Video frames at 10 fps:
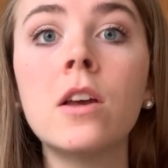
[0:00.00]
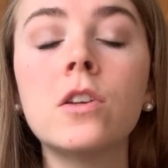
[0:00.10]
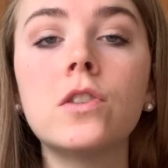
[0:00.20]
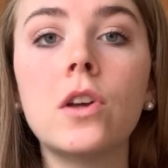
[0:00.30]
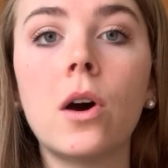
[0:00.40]

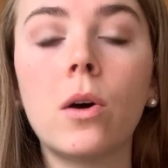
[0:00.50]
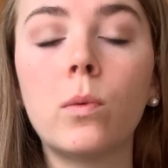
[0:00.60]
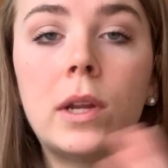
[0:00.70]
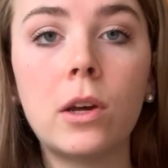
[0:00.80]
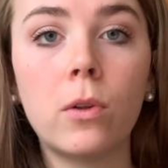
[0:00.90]
So
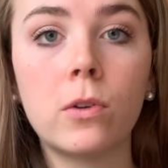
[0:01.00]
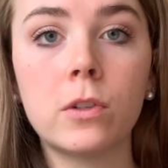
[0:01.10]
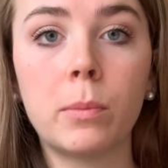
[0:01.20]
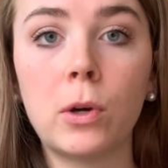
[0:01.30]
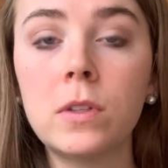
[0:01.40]
we know those
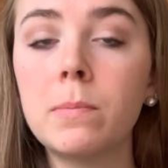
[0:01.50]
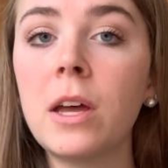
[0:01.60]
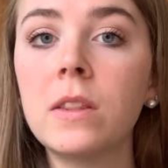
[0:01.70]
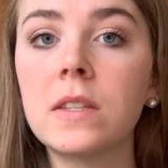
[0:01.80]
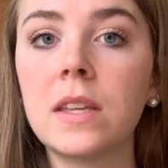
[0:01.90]
are both
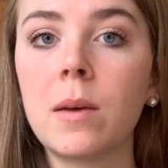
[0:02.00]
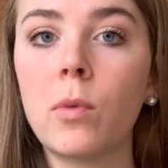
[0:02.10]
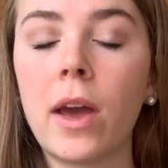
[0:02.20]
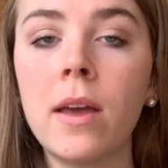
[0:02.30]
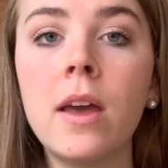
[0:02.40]
spelled the same
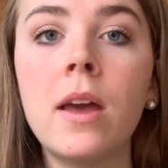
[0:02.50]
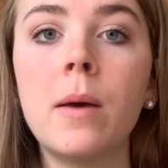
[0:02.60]
way,